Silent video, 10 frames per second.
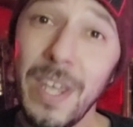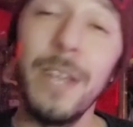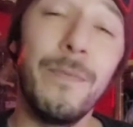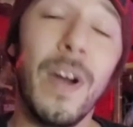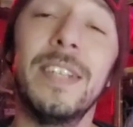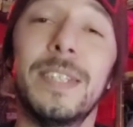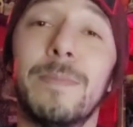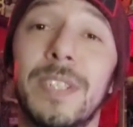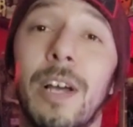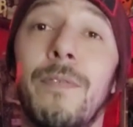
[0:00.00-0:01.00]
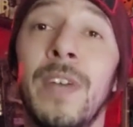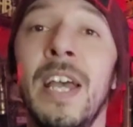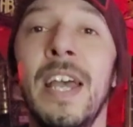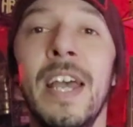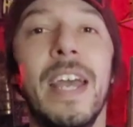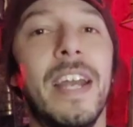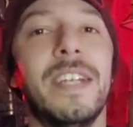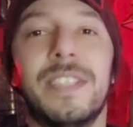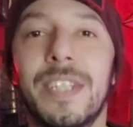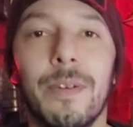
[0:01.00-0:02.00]
he finds himself
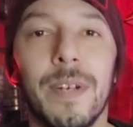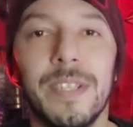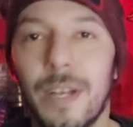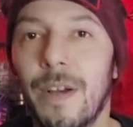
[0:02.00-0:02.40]
in a series